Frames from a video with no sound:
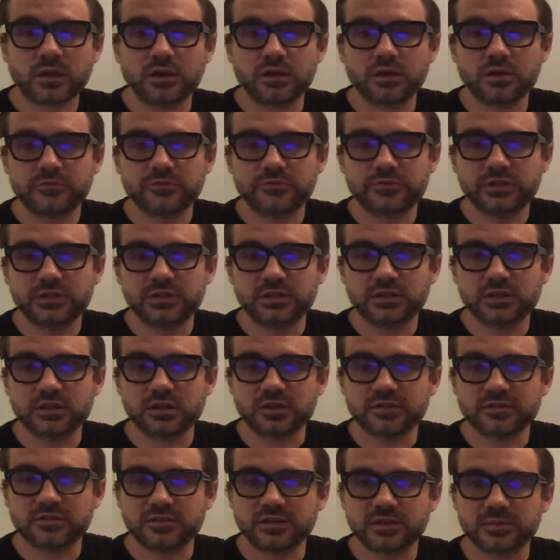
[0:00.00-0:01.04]
of the
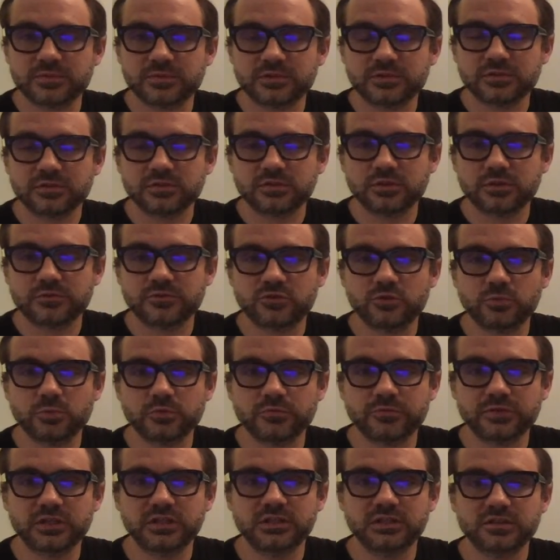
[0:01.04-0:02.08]
concept of
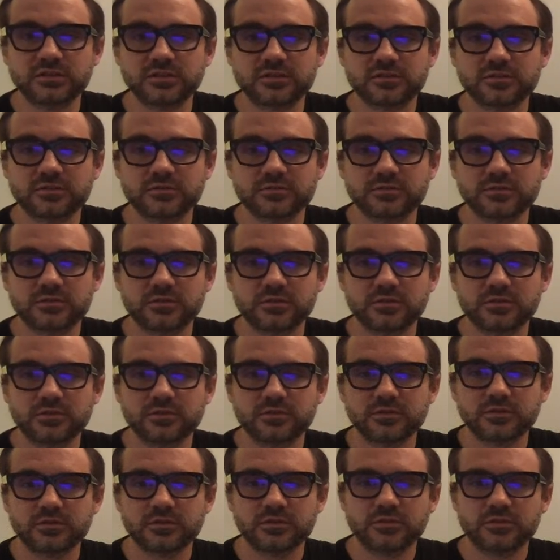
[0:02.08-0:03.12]
supervenience.
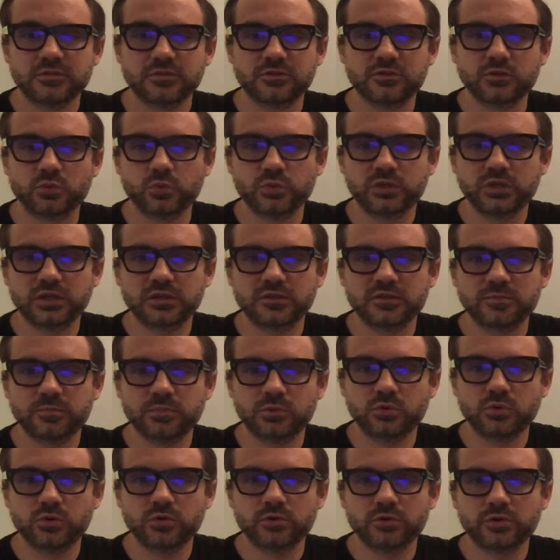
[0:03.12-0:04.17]
So we
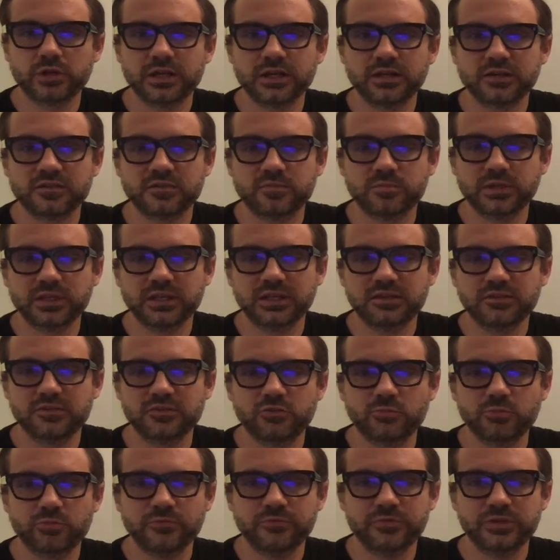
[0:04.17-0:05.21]
explore and explain
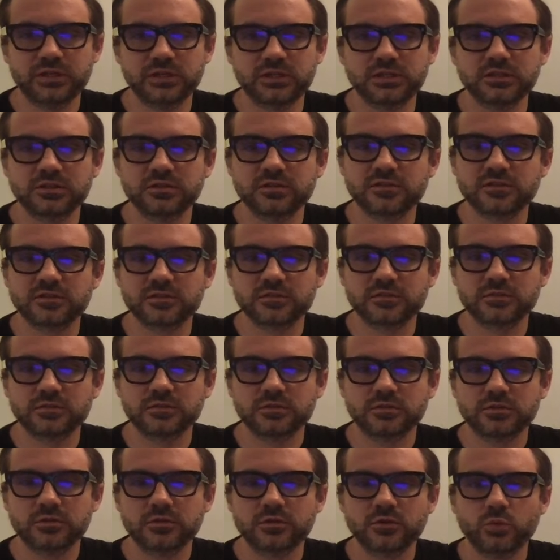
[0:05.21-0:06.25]
supervenience
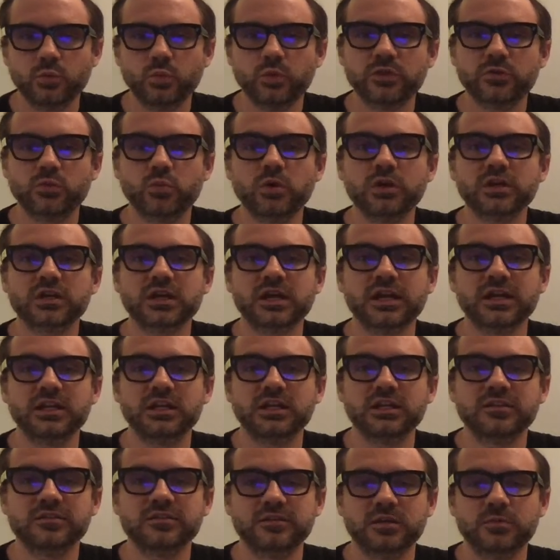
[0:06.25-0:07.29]
with what kind of
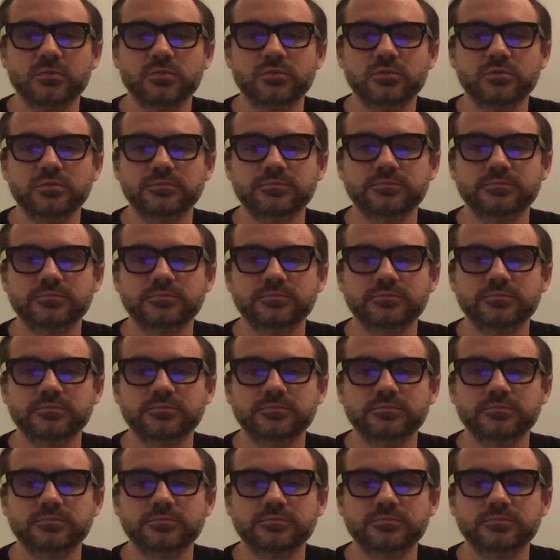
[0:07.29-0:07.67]
example?